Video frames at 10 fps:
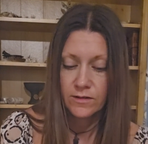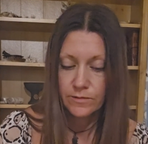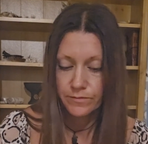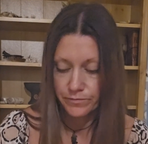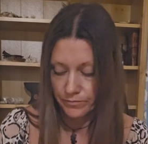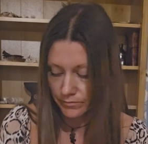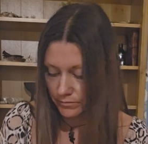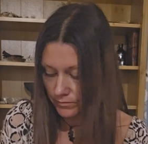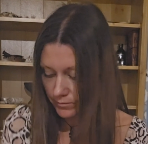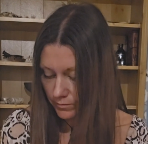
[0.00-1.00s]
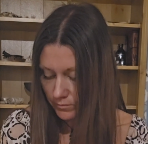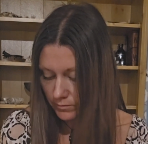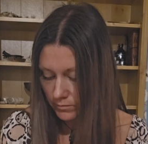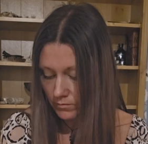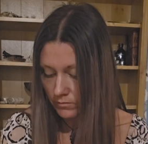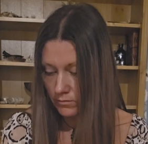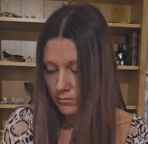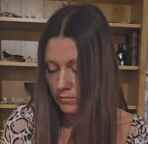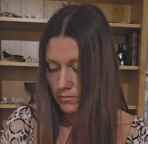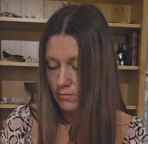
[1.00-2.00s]

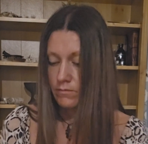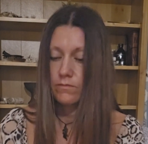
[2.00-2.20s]
Nothing is said.